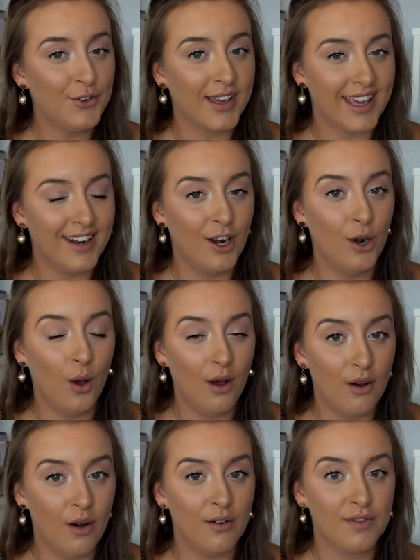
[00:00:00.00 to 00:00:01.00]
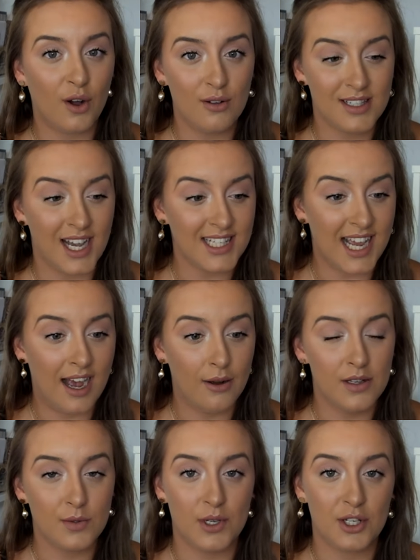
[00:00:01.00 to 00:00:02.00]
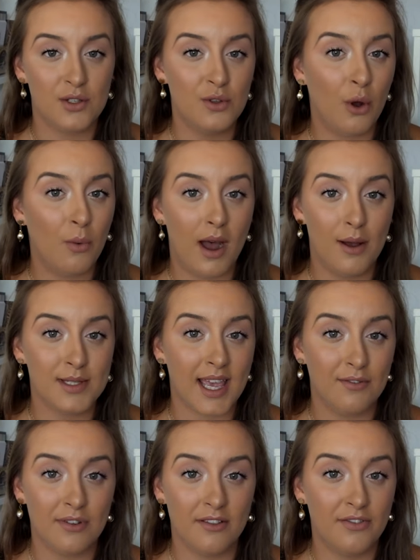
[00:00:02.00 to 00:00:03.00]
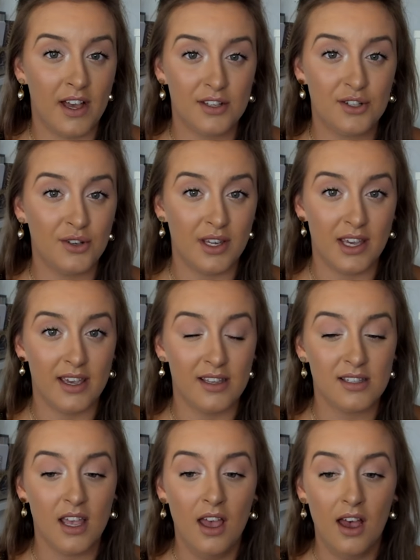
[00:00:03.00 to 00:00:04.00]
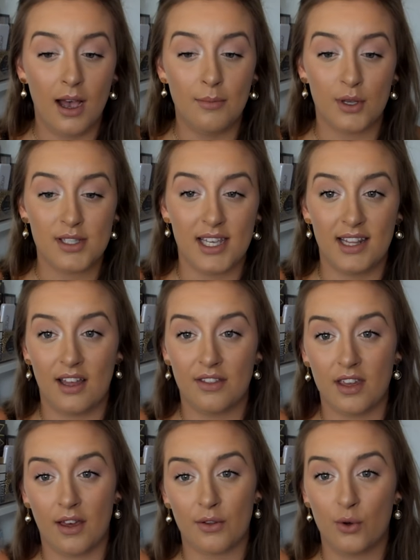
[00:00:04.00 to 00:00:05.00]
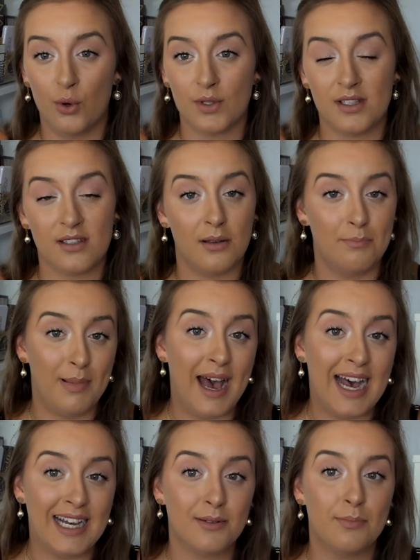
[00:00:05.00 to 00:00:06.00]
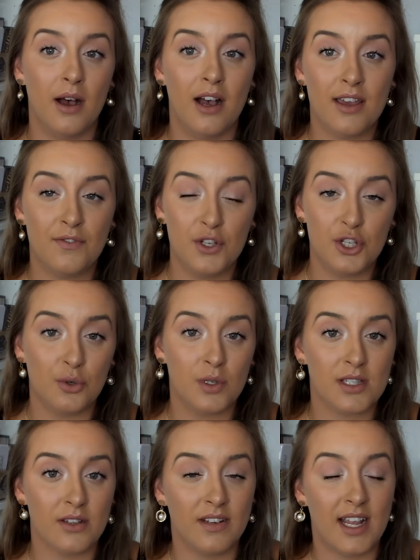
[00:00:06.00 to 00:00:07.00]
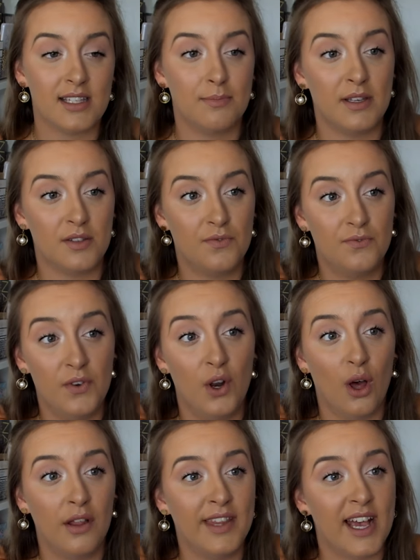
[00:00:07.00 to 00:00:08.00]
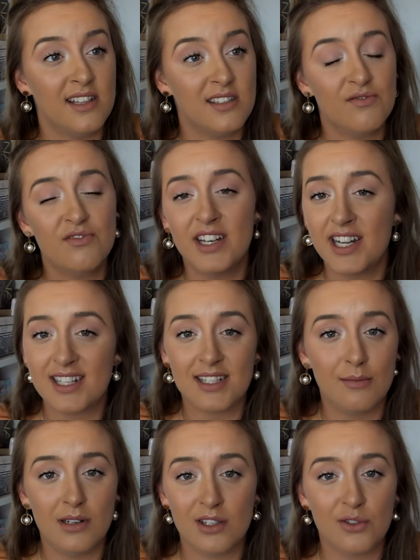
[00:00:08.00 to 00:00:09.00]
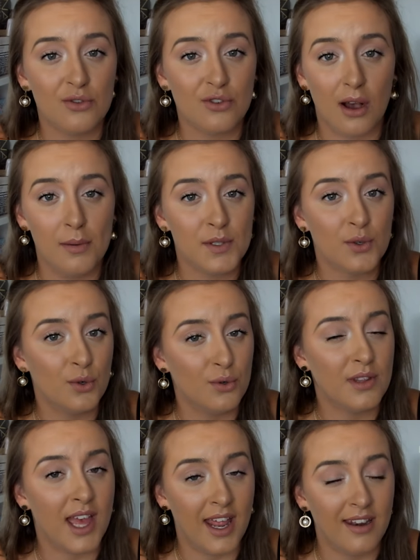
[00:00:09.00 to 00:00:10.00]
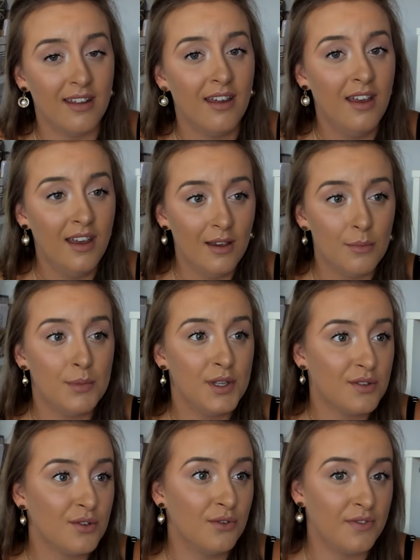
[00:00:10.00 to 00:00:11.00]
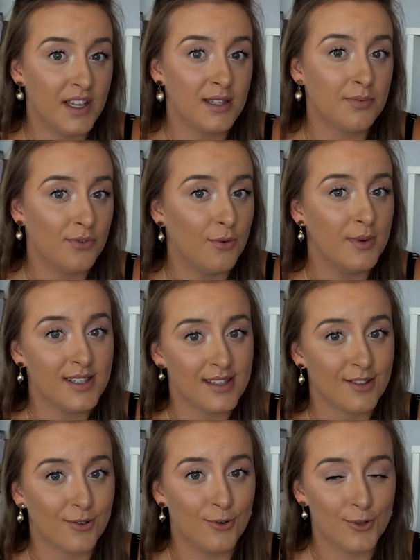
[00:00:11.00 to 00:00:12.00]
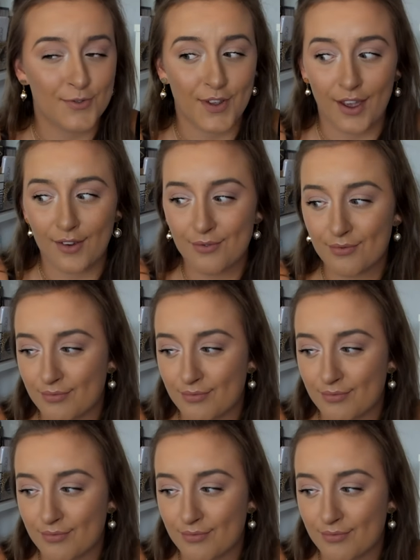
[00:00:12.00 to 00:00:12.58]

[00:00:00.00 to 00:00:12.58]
You're getting a lot of contact hours, which is not what I was getting for the first 2 years. I'm not saying that the other courses are bad, but if you do want something that's a bit full on, that is really similar to a drama school, then musical theatre performance is the course for you.